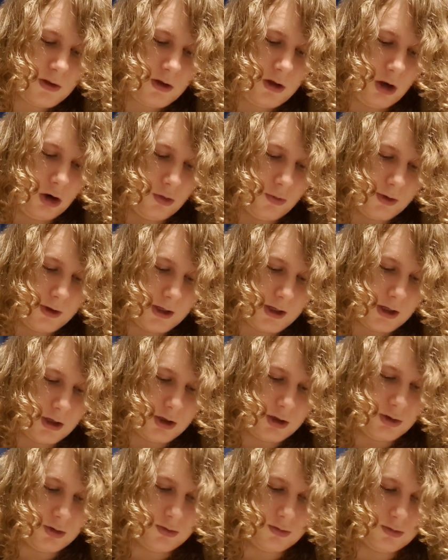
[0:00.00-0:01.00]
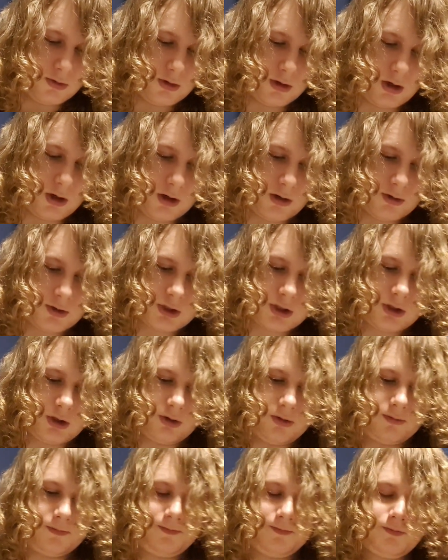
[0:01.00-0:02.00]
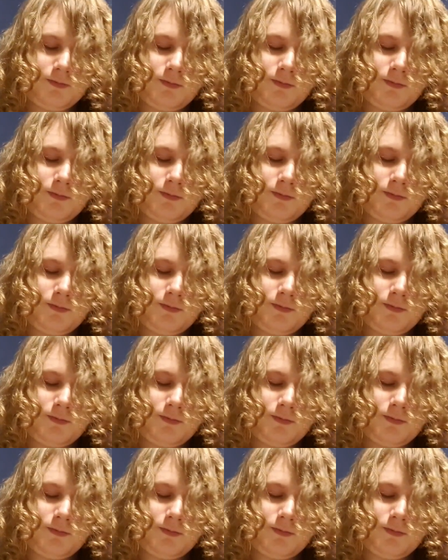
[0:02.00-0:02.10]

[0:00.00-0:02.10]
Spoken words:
you know what they can do, you know, so